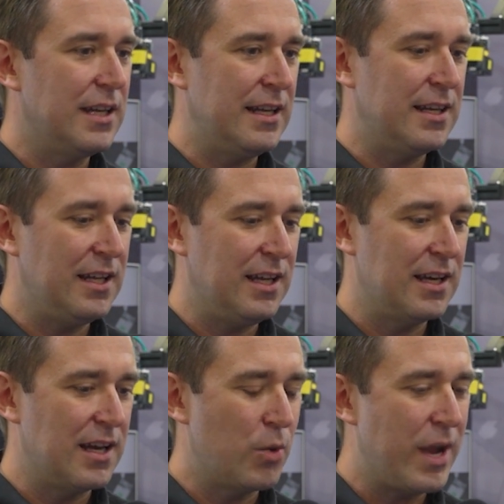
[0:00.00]
the
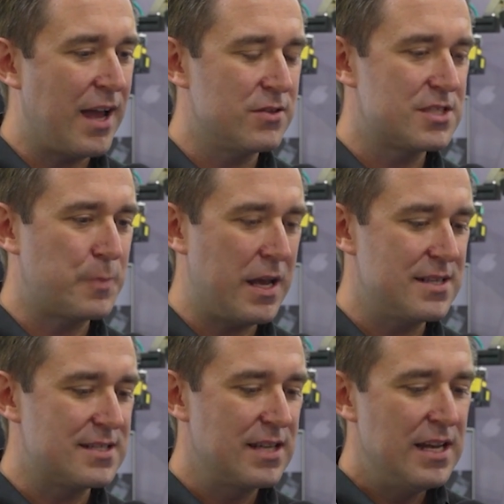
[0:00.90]
warehouse
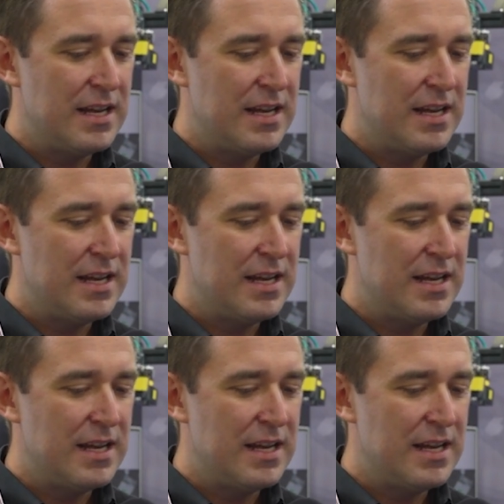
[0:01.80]
space.